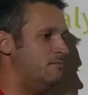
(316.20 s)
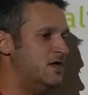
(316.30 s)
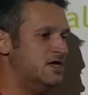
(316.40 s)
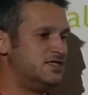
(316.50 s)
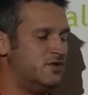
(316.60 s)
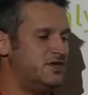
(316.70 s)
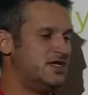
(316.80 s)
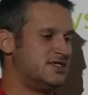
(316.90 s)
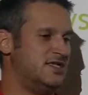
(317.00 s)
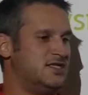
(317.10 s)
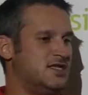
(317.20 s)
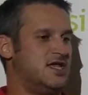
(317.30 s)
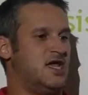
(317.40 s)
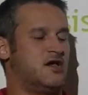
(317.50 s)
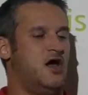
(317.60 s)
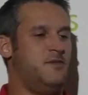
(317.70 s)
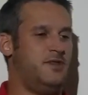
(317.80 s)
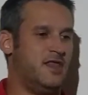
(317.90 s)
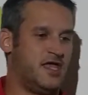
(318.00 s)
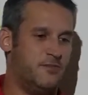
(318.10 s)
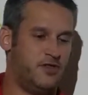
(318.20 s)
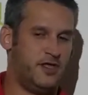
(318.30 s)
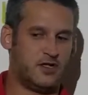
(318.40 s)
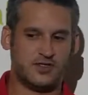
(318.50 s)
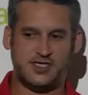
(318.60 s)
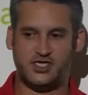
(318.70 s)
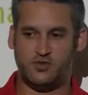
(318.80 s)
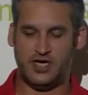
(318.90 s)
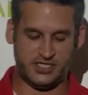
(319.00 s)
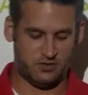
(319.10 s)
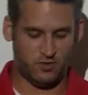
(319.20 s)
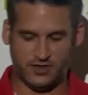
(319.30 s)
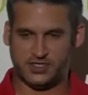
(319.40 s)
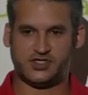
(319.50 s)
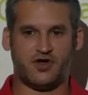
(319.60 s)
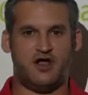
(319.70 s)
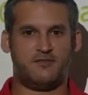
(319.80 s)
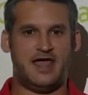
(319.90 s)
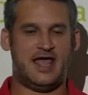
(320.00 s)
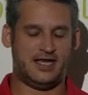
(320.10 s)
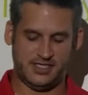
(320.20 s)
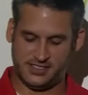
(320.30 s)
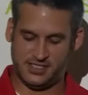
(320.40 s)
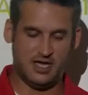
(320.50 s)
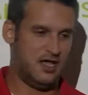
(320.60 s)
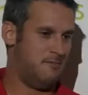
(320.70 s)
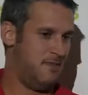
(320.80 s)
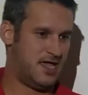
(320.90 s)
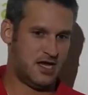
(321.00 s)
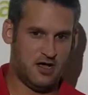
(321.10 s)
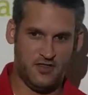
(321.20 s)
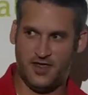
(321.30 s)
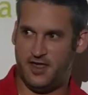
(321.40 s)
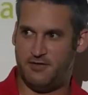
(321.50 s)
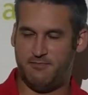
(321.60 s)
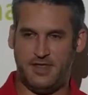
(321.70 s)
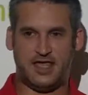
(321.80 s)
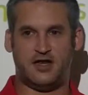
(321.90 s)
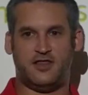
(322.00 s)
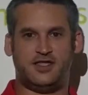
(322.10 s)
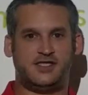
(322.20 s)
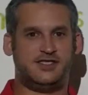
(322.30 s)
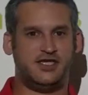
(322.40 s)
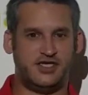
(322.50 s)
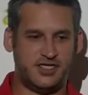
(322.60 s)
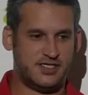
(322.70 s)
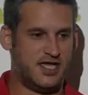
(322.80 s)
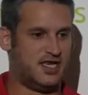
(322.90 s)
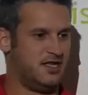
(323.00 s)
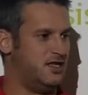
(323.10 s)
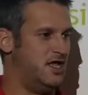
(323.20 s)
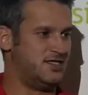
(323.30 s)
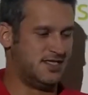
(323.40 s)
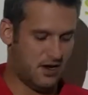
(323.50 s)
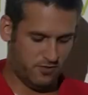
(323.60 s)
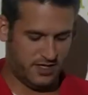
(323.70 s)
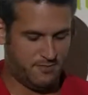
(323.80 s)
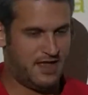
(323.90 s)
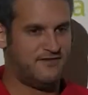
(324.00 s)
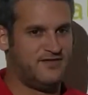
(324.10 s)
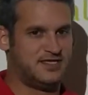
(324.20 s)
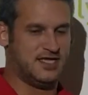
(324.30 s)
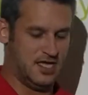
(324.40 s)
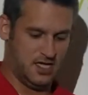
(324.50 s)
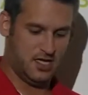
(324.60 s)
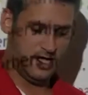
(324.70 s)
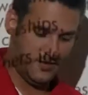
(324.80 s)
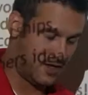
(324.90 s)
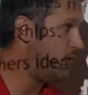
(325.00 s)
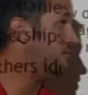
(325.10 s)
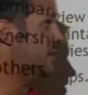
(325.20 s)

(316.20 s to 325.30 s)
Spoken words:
so it doesn't get caught up in like a political situation where the strong man is making all the decisions and it's not really a benefit to the company.